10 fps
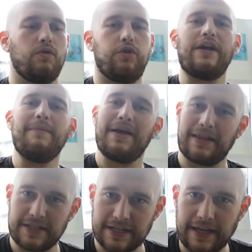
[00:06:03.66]
looking
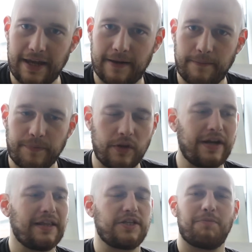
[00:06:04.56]
at this again,
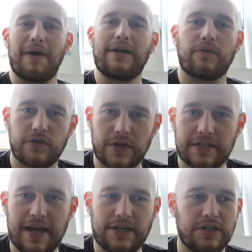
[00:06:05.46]
looking at these micro
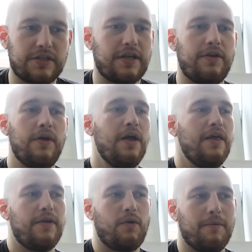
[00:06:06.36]
transactions
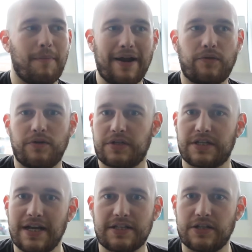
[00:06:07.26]
or micro
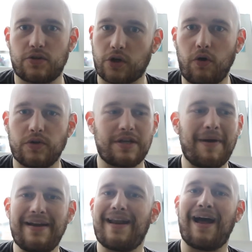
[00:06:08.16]
successes or goals, they
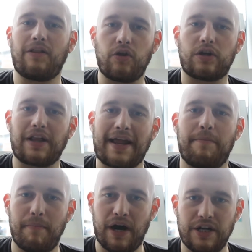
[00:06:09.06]
might not look
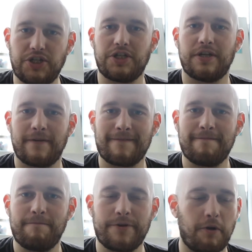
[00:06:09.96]
like much.
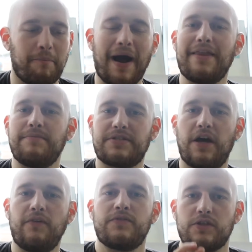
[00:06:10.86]
By
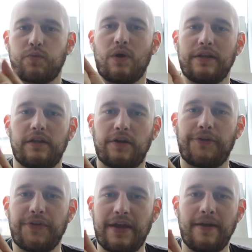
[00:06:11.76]
themselves, this one
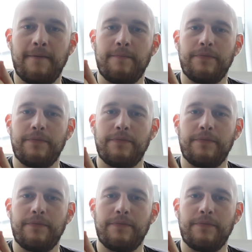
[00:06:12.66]
little thing